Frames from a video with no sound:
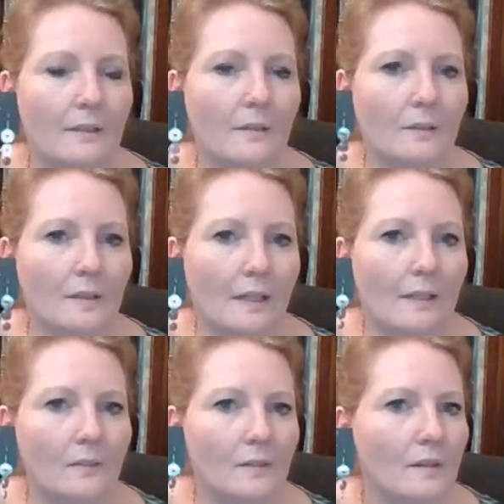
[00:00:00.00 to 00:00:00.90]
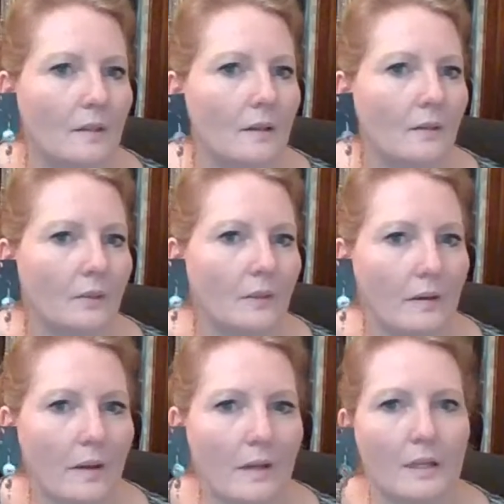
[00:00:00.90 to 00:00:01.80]
and the size, so they're
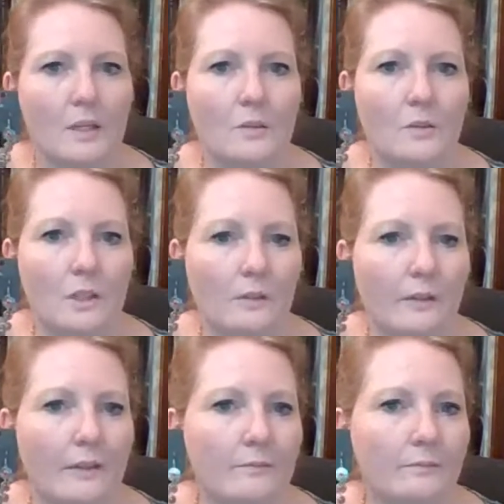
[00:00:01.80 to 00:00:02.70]
not a huge earring.